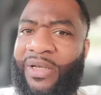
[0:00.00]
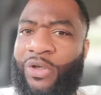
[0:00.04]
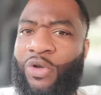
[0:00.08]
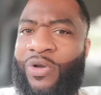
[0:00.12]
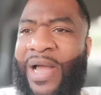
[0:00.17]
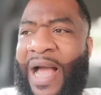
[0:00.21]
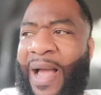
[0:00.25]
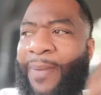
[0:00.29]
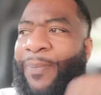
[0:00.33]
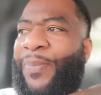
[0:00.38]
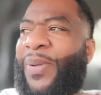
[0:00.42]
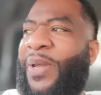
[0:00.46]

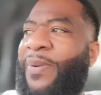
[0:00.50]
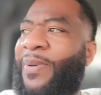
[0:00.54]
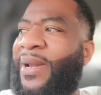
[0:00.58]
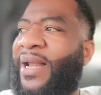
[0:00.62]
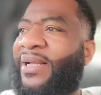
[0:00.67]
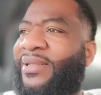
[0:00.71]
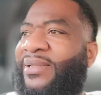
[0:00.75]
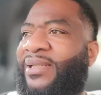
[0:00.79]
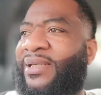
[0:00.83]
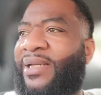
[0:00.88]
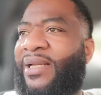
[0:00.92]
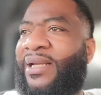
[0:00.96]
You got people
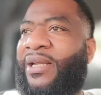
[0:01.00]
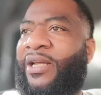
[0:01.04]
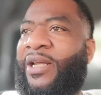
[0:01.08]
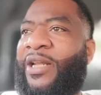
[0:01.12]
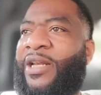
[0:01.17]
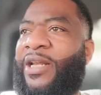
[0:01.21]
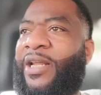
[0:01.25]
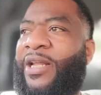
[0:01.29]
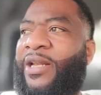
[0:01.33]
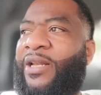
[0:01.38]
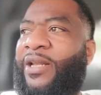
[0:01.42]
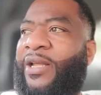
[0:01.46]
that's in
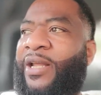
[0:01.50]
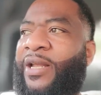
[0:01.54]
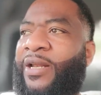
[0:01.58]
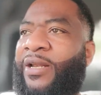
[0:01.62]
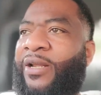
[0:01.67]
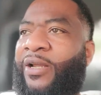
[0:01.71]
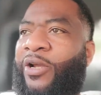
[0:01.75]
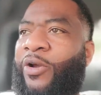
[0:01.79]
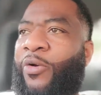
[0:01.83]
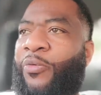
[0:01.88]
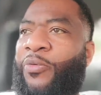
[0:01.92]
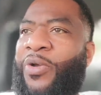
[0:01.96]

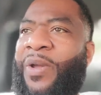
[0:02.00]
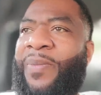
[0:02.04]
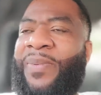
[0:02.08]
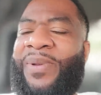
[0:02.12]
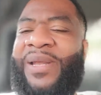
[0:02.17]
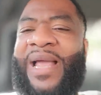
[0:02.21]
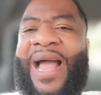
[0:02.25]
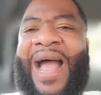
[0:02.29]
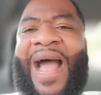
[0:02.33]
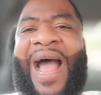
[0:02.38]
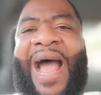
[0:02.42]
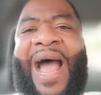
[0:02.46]
the
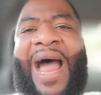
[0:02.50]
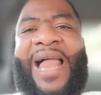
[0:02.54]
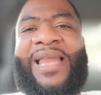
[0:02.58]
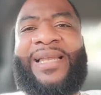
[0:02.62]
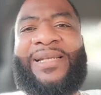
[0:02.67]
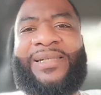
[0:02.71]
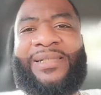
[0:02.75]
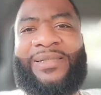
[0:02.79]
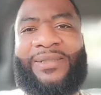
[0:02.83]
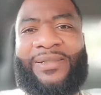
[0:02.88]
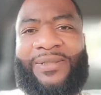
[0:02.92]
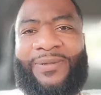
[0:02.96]
Caribbean
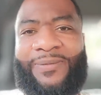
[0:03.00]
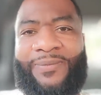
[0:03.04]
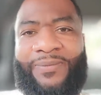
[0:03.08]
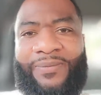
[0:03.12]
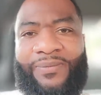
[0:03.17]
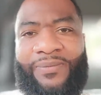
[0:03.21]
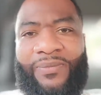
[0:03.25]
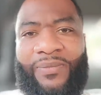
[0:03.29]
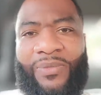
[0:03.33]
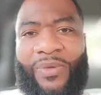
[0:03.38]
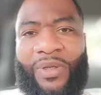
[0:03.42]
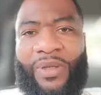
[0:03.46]
islands,
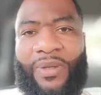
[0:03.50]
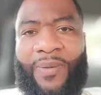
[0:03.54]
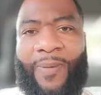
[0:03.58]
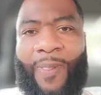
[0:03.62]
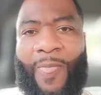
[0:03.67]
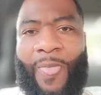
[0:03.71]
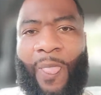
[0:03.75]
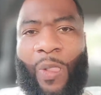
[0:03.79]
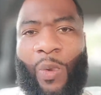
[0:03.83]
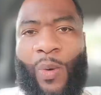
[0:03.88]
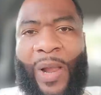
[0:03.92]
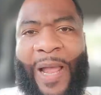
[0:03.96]

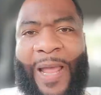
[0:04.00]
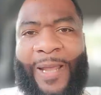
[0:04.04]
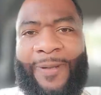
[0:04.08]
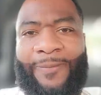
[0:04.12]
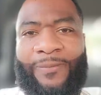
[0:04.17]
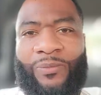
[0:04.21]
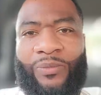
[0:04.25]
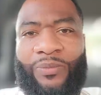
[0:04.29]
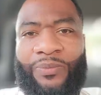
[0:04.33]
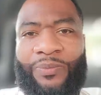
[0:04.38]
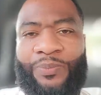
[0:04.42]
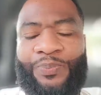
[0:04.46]
right?